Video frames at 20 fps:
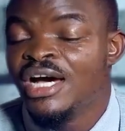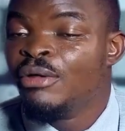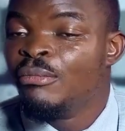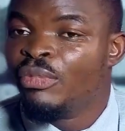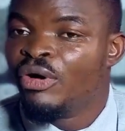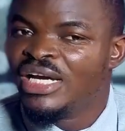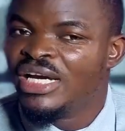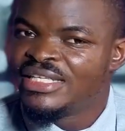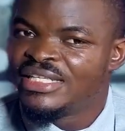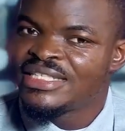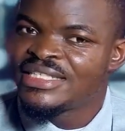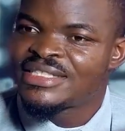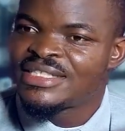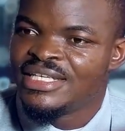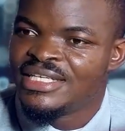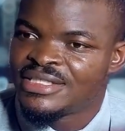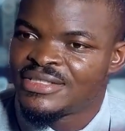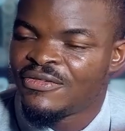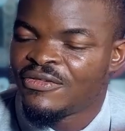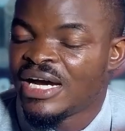But in this
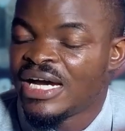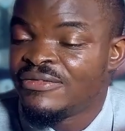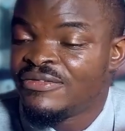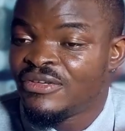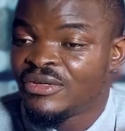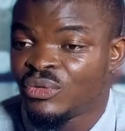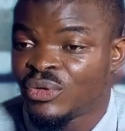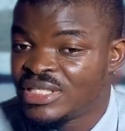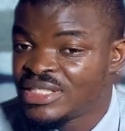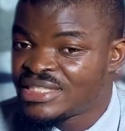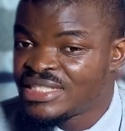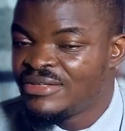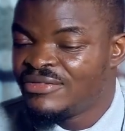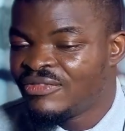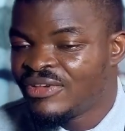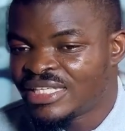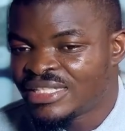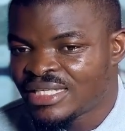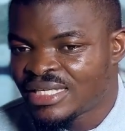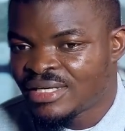case, for high frequency
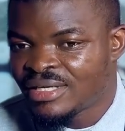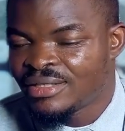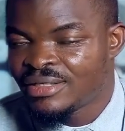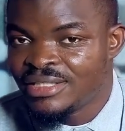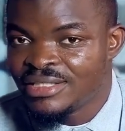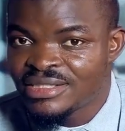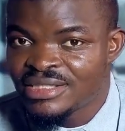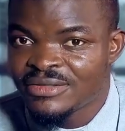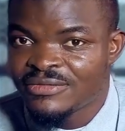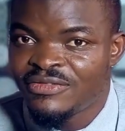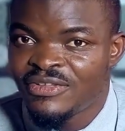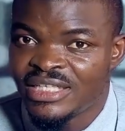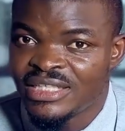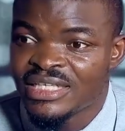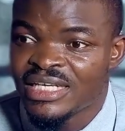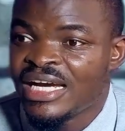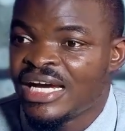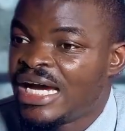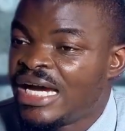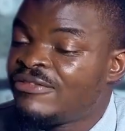inverter, it's different.
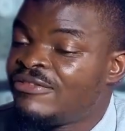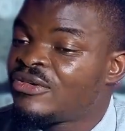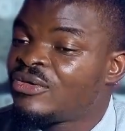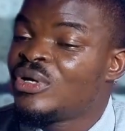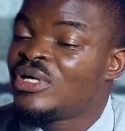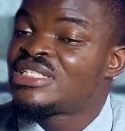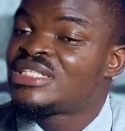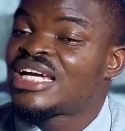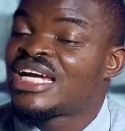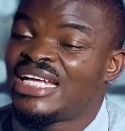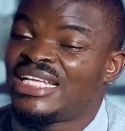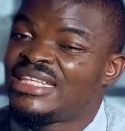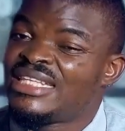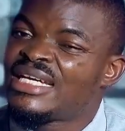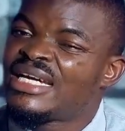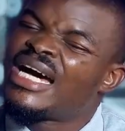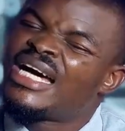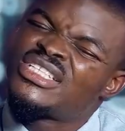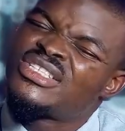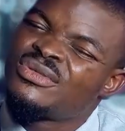High frequency can
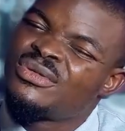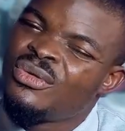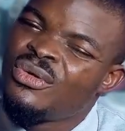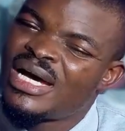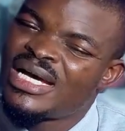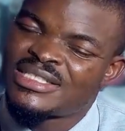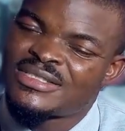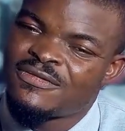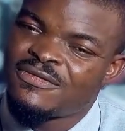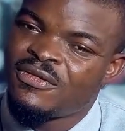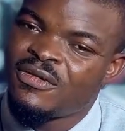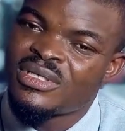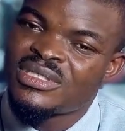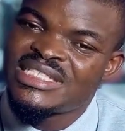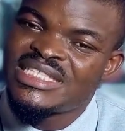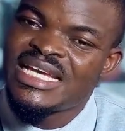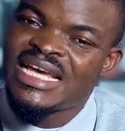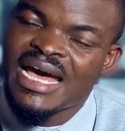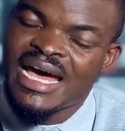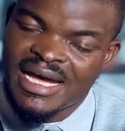take as low as
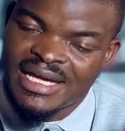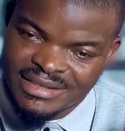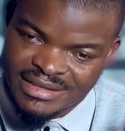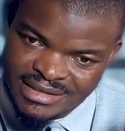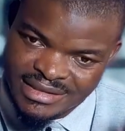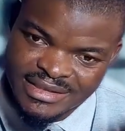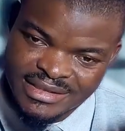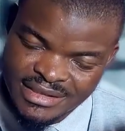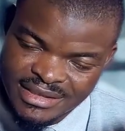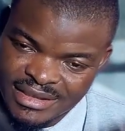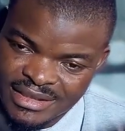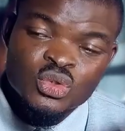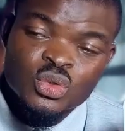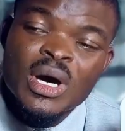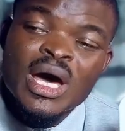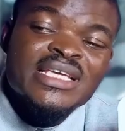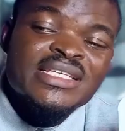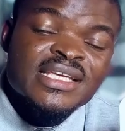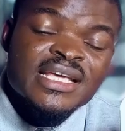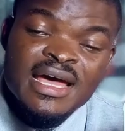40 Hz to
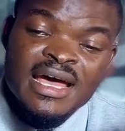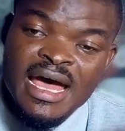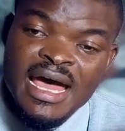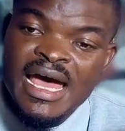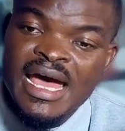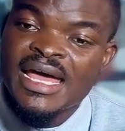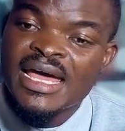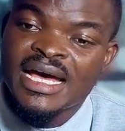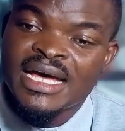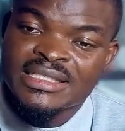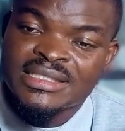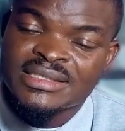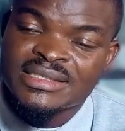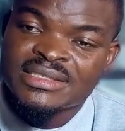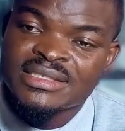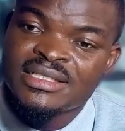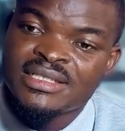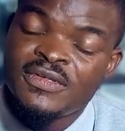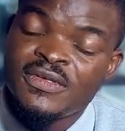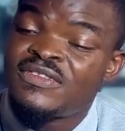as high as
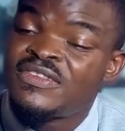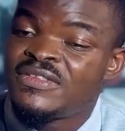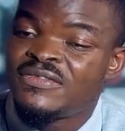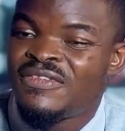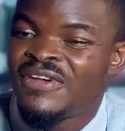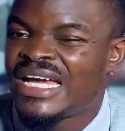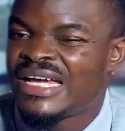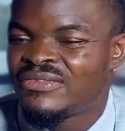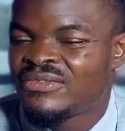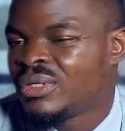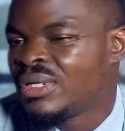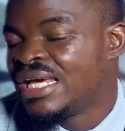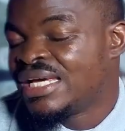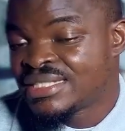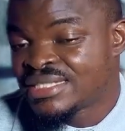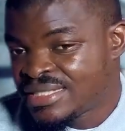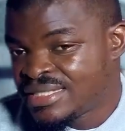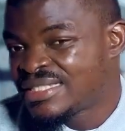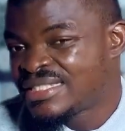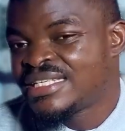55 to like
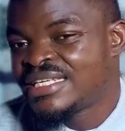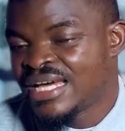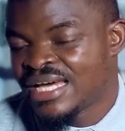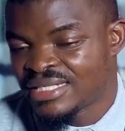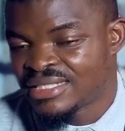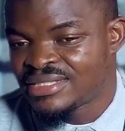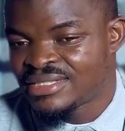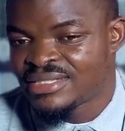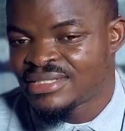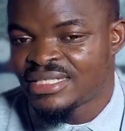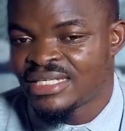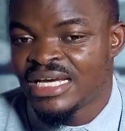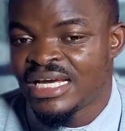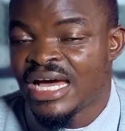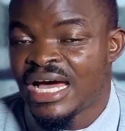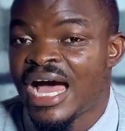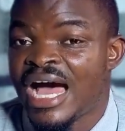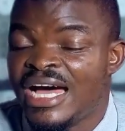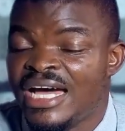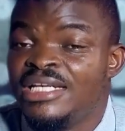60 Hz,
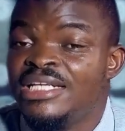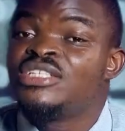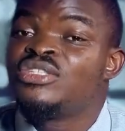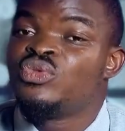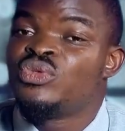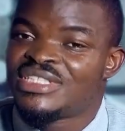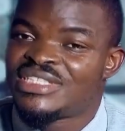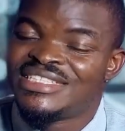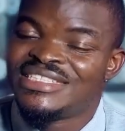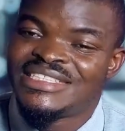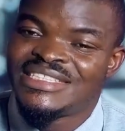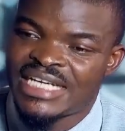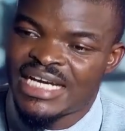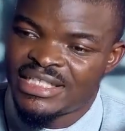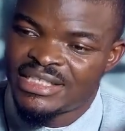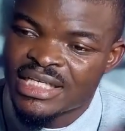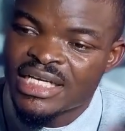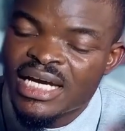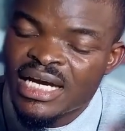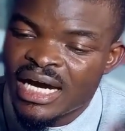and it will still charge.